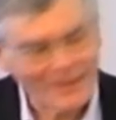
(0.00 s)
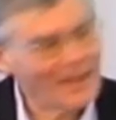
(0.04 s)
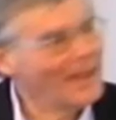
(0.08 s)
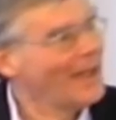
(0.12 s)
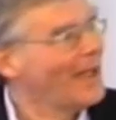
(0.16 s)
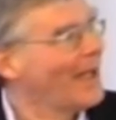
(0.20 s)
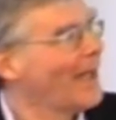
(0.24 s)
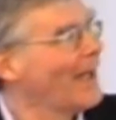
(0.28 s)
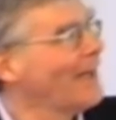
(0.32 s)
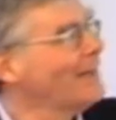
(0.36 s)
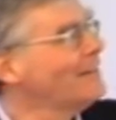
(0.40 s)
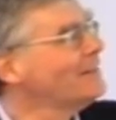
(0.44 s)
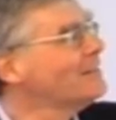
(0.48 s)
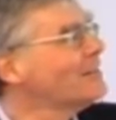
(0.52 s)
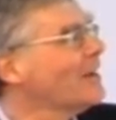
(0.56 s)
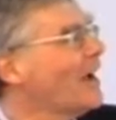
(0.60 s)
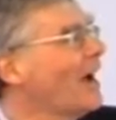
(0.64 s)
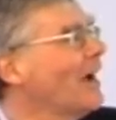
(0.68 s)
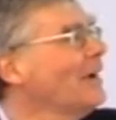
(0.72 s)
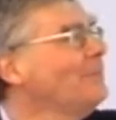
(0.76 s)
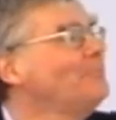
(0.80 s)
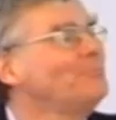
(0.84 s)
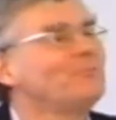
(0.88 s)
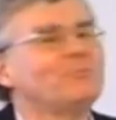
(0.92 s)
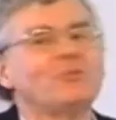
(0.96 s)
And
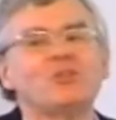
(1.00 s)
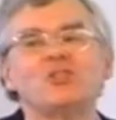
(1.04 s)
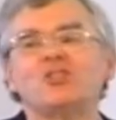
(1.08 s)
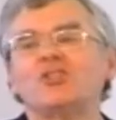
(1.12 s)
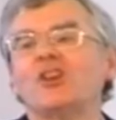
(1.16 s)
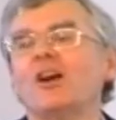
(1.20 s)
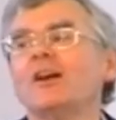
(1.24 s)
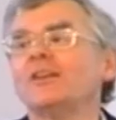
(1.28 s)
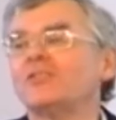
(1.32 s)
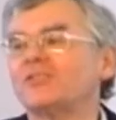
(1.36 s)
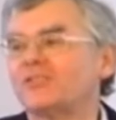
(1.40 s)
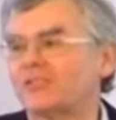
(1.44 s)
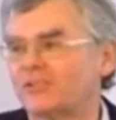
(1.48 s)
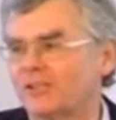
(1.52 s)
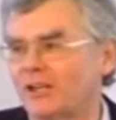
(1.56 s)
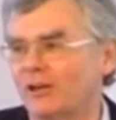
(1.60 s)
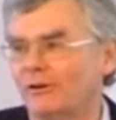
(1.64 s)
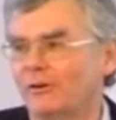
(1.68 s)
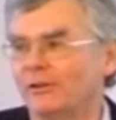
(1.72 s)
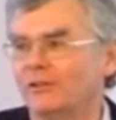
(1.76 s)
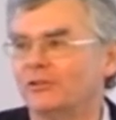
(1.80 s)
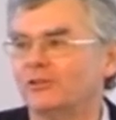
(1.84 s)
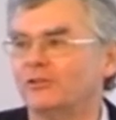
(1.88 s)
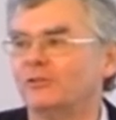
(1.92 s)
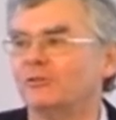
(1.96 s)
I'm just
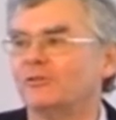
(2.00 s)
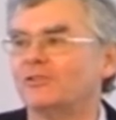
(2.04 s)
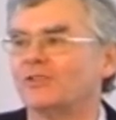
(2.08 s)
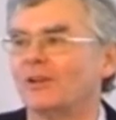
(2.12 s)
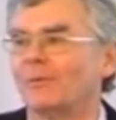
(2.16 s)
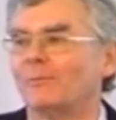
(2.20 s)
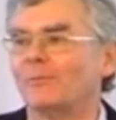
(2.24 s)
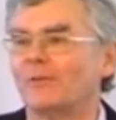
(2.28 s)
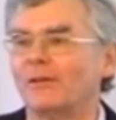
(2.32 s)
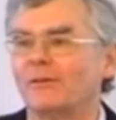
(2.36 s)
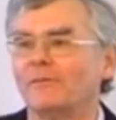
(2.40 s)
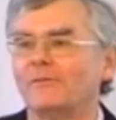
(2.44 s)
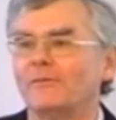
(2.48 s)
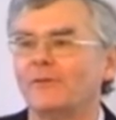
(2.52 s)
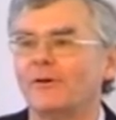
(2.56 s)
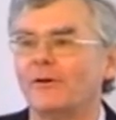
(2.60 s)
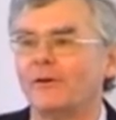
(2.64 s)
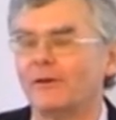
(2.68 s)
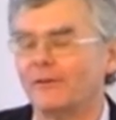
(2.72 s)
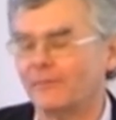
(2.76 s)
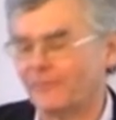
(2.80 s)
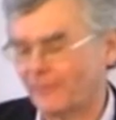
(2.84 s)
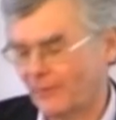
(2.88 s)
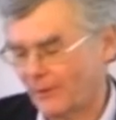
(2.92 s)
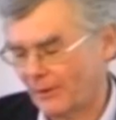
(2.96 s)
going to do something
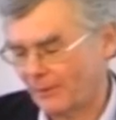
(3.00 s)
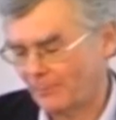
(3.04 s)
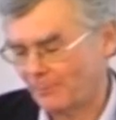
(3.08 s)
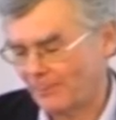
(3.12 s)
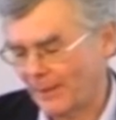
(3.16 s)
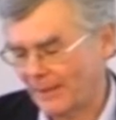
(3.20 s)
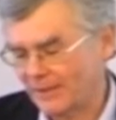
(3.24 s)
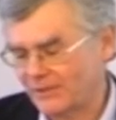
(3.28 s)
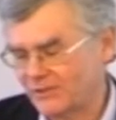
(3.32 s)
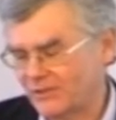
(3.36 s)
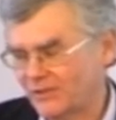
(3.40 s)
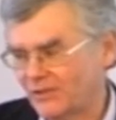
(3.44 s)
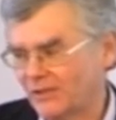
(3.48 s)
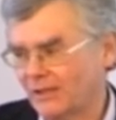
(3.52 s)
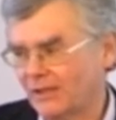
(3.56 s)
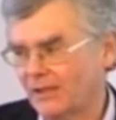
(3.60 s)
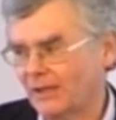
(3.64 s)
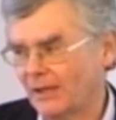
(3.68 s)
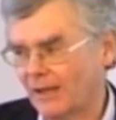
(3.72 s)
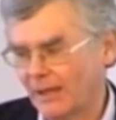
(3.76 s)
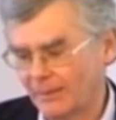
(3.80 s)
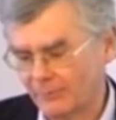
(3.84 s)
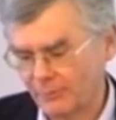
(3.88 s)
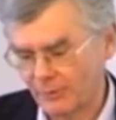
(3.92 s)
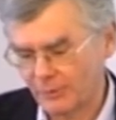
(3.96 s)
very, very basic.
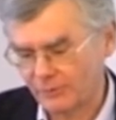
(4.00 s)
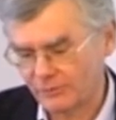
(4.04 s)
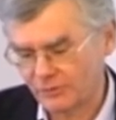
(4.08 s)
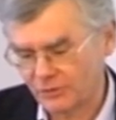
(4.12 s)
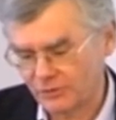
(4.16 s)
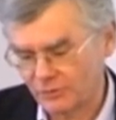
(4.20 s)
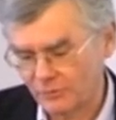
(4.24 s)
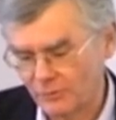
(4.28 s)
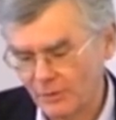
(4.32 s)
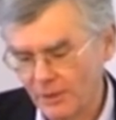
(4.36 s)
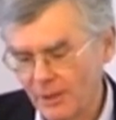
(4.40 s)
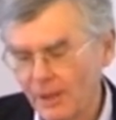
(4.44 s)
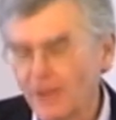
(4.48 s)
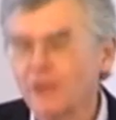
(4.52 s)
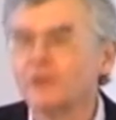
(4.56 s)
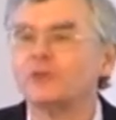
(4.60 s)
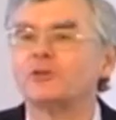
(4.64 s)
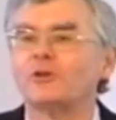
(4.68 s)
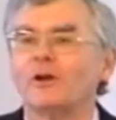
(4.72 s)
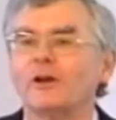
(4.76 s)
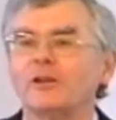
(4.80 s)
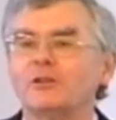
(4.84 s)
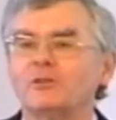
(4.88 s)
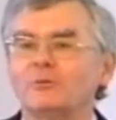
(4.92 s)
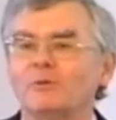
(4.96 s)
I'm going to
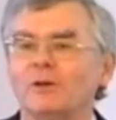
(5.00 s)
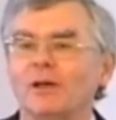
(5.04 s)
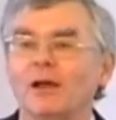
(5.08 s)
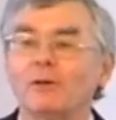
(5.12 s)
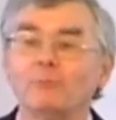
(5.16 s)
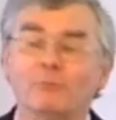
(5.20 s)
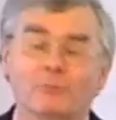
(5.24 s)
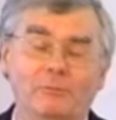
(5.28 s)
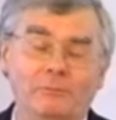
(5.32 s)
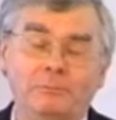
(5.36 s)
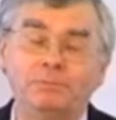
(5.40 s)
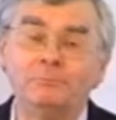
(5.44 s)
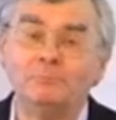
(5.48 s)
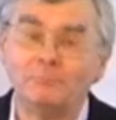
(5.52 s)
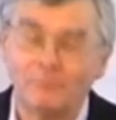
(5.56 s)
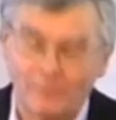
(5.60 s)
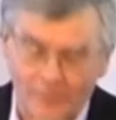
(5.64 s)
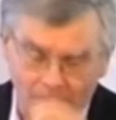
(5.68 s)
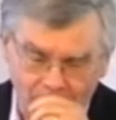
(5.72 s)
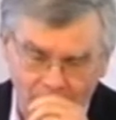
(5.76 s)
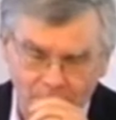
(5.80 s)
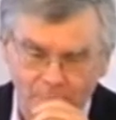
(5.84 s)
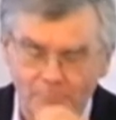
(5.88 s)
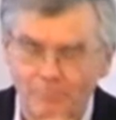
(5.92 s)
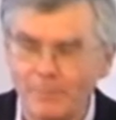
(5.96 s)
try
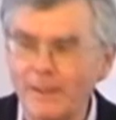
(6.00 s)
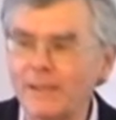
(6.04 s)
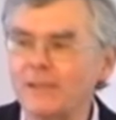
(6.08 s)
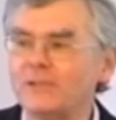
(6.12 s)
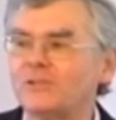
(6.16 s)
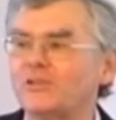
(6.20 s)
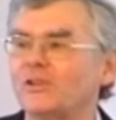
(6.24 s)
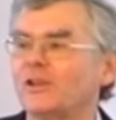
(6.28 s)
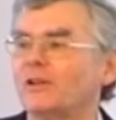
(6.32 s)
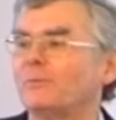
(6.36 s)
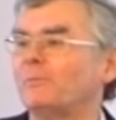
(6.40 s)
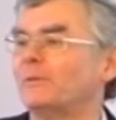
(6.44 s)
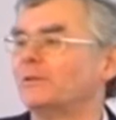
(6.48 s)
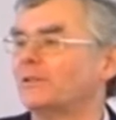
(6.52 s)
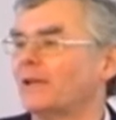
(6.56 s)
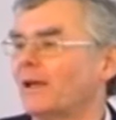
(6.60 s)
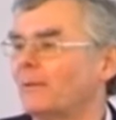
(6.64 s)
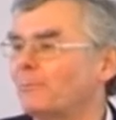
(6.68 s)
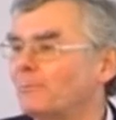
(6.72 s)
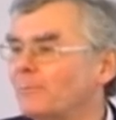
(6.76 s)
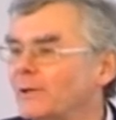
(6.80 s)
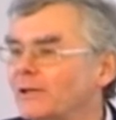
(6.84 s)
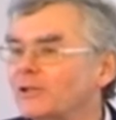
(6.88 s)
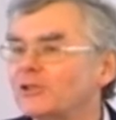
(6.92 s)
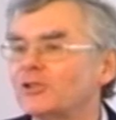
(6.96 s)
to, basic but
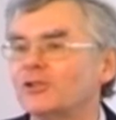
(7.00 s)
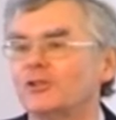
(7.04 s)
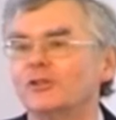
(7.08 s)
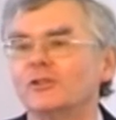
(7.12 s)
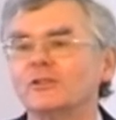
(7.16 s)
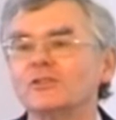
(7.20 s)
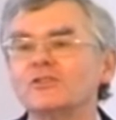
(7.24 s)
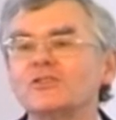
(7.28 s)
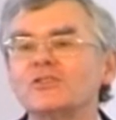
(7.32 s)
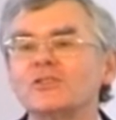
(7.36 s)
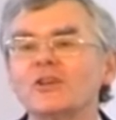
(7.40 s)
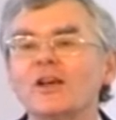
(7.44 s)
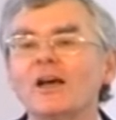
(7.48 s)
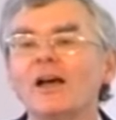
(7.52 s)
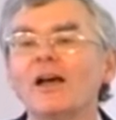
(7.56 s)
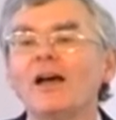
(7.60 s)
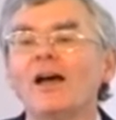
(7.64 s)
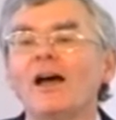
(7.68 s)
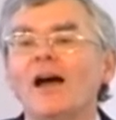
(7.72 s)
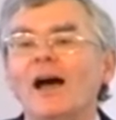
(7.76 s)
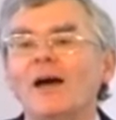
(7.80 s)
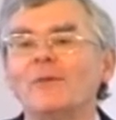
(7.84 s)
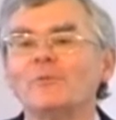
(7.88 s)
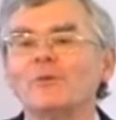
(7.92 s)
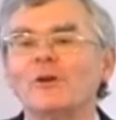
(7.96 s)
ambitious,
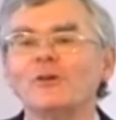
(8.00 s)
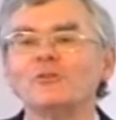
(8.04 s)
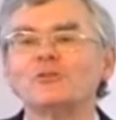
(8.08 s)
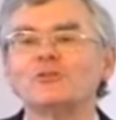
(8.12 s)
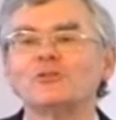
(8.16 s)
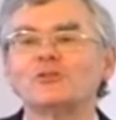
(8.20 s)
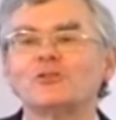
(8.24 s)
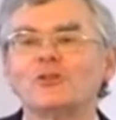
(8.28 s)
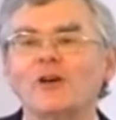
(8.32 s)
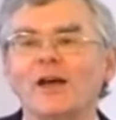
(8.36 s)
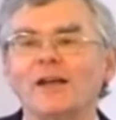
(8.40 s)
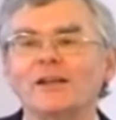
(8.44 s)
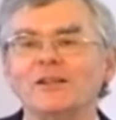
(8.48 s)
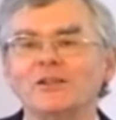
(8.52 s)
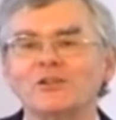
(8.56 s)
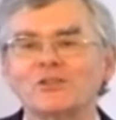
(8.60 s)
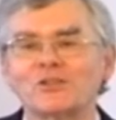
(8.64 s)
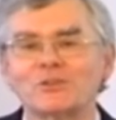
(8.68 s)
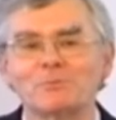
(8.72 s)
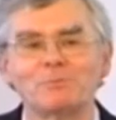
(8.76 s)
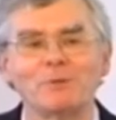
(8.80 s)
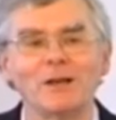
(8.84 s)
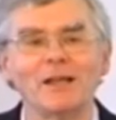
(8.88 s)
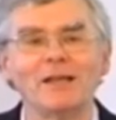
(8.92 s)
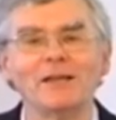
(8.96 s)
I'm going to try and
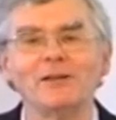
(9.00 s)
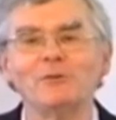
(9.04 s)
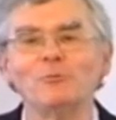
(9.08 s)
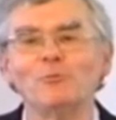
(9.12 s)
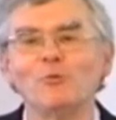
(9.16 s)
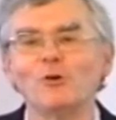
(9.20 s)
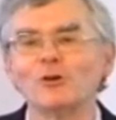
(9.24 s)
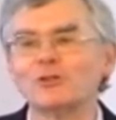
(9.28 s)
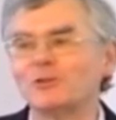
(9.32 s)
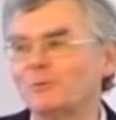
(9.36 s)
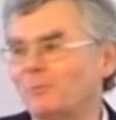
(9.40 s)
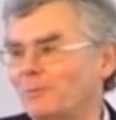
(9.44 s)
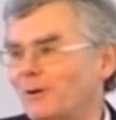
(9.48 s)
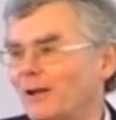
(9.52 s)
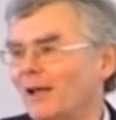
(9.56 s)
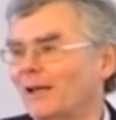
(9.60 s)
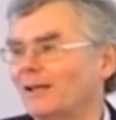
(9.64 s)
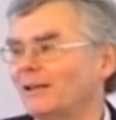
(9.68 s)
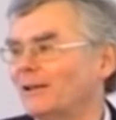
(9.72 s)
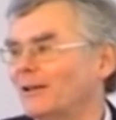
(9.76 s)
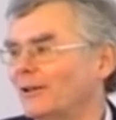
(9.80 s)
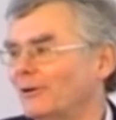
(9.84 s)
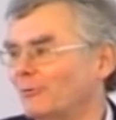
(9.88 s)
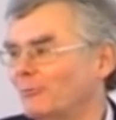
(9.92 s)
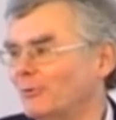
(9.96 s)
explain what
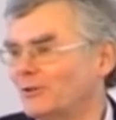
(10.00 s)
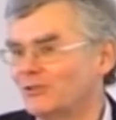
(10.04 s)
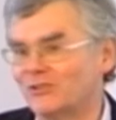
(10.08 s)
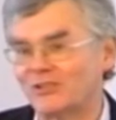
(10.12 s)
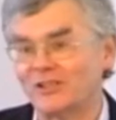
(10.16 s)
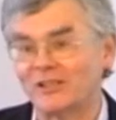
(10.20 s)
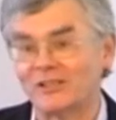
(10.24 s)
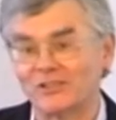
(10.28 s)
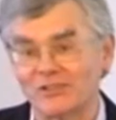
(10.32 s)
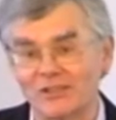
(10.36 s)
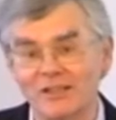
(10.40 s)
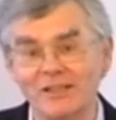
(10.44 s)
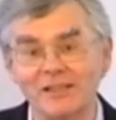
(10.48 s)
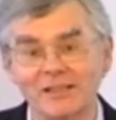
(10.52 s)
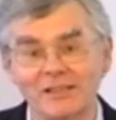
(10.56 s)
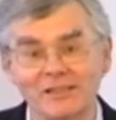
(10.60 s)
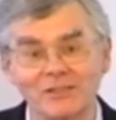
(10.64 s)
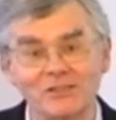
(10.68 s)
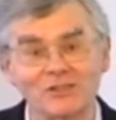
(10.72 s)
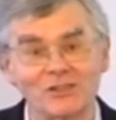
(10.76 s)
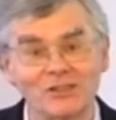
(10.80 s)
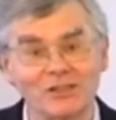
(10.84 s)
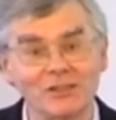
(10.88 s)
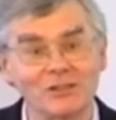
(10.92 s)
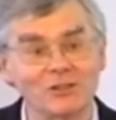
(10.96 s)
applied linguistics
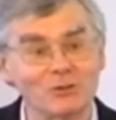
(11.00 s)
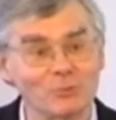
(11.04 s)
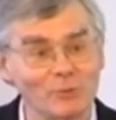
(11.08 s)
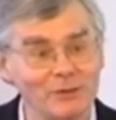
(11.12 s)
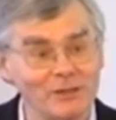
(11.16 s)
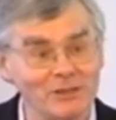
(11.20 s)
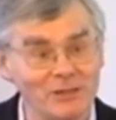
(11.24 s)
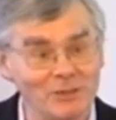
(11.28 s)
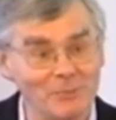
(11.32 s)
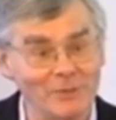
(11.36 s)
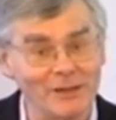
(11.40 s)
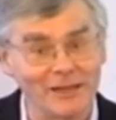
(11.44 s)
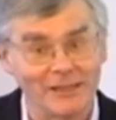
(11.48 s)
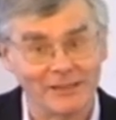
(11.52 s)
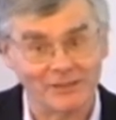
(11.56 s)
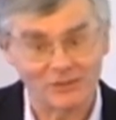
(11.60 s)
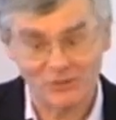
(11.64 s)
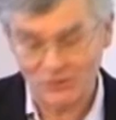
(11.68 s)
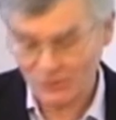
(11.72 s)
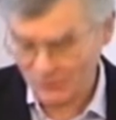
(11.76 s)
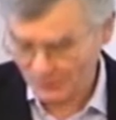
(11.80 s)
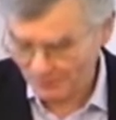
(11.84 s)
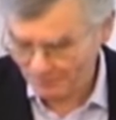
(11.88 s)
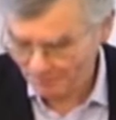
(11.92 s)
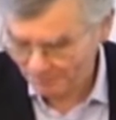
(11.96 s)
is in 20
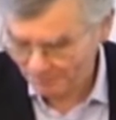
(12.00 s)
minutes.